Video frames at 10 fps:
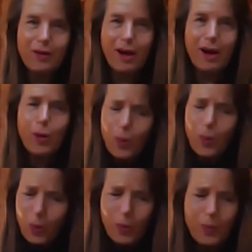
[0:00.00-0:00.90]
I'll
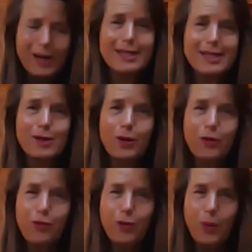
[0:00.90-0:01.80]
always look
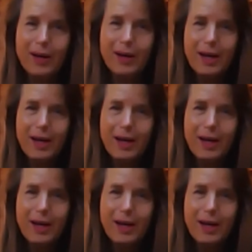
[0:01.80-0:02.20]
for